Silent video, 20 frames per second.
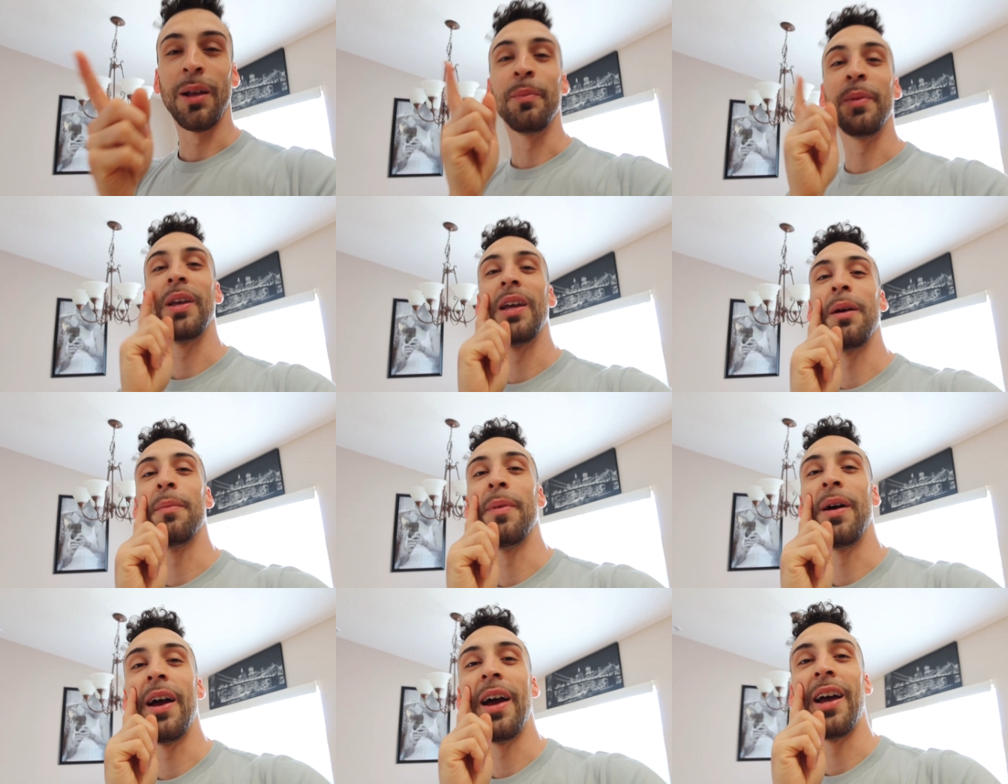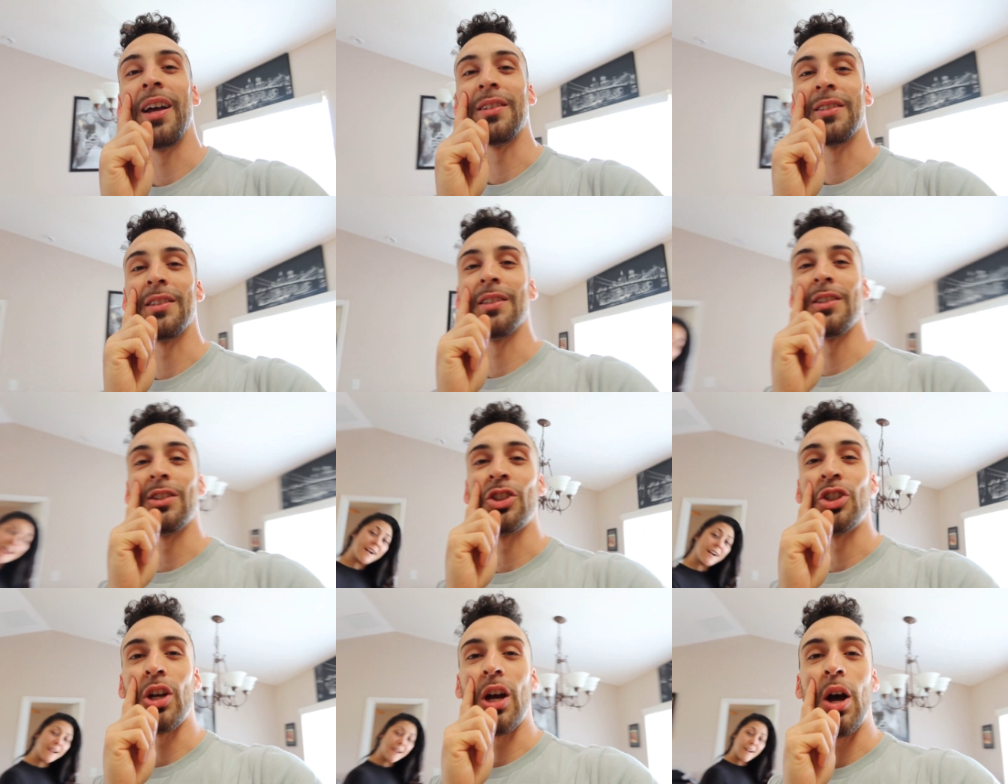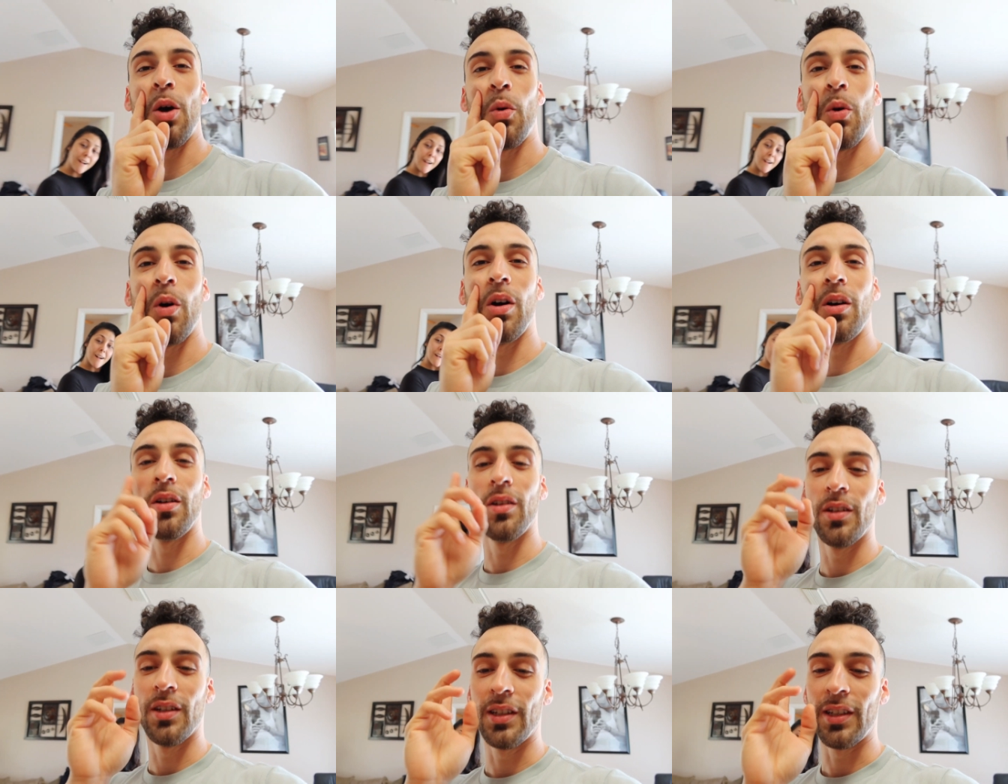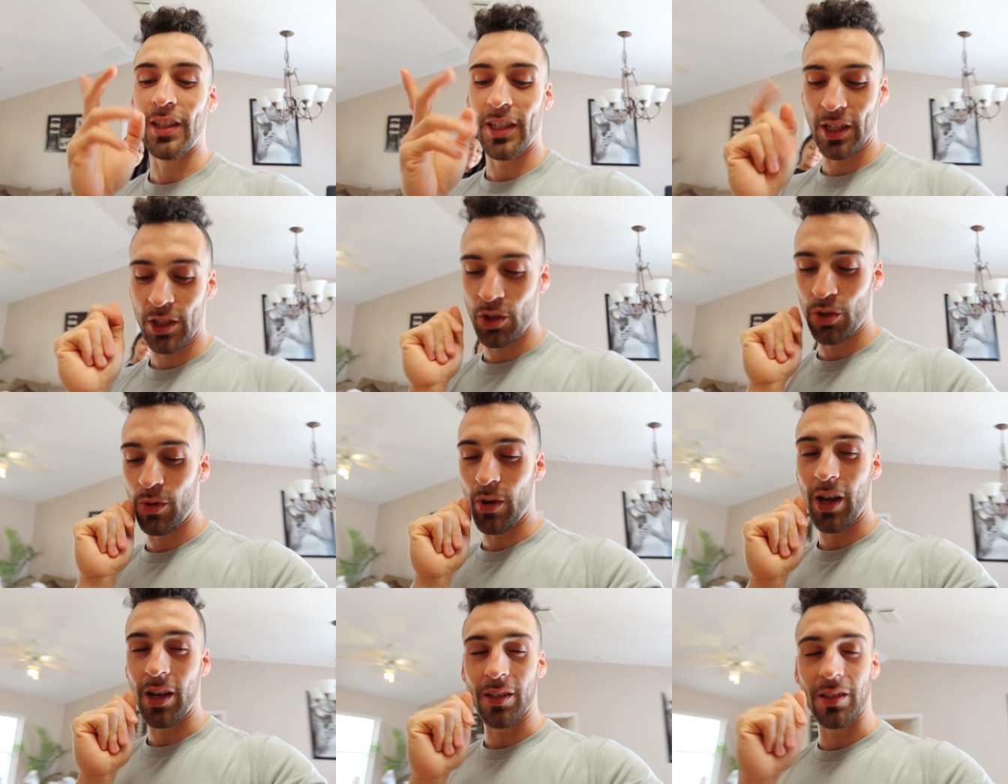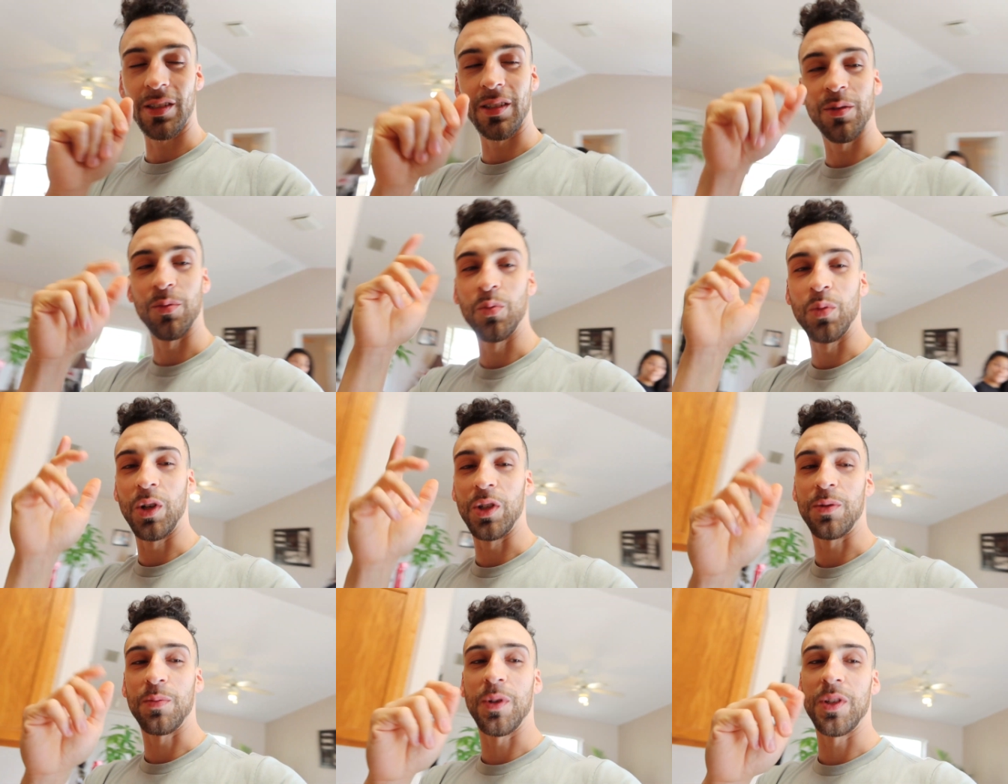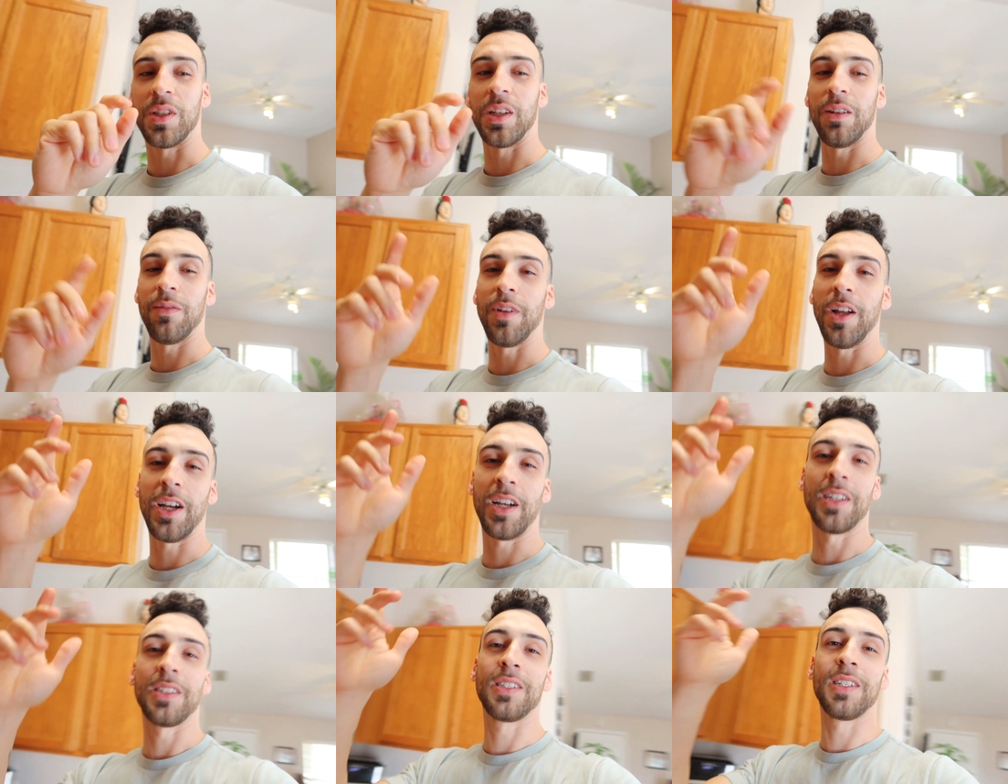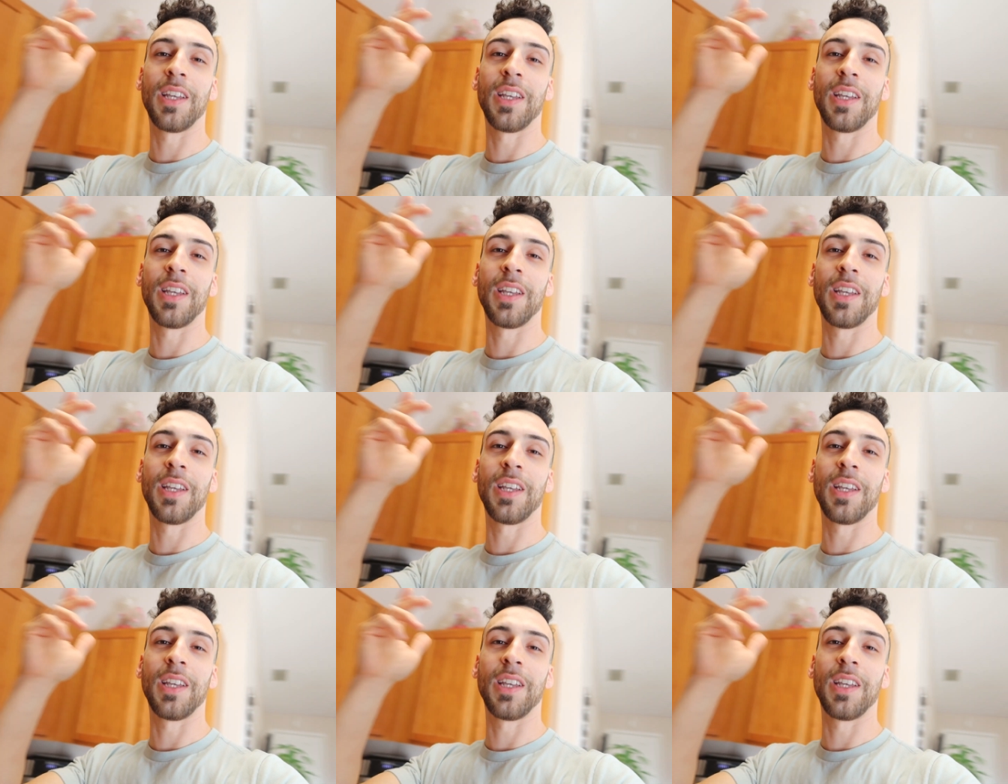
let me get my ass in the shower, get dressed, brush my teeth like I